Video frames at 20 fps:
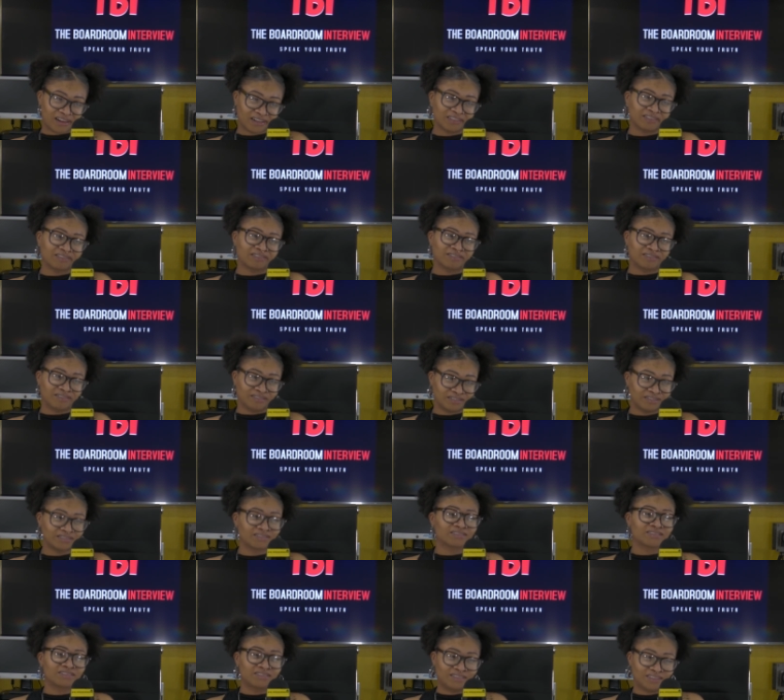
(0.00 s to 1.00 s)
I got two
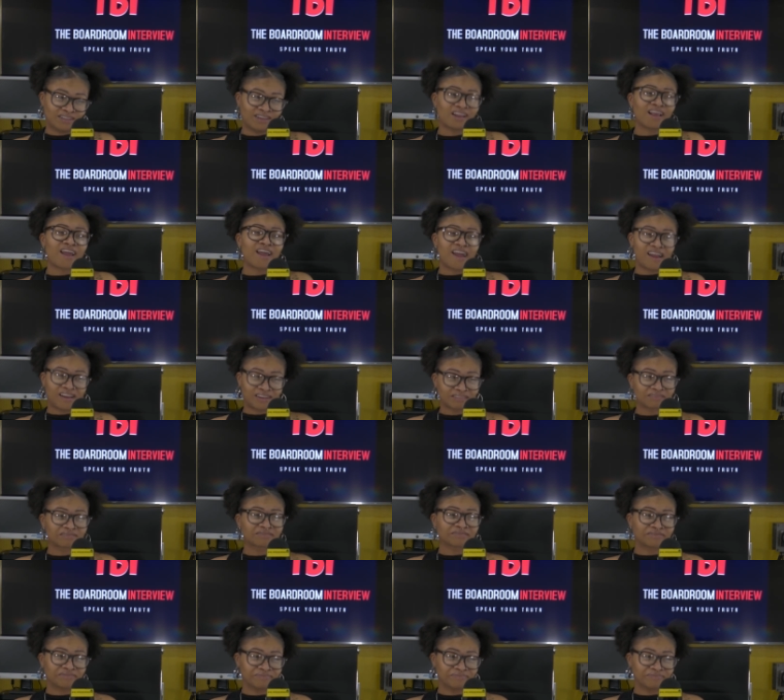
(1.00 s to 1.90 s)
bags full of ones, but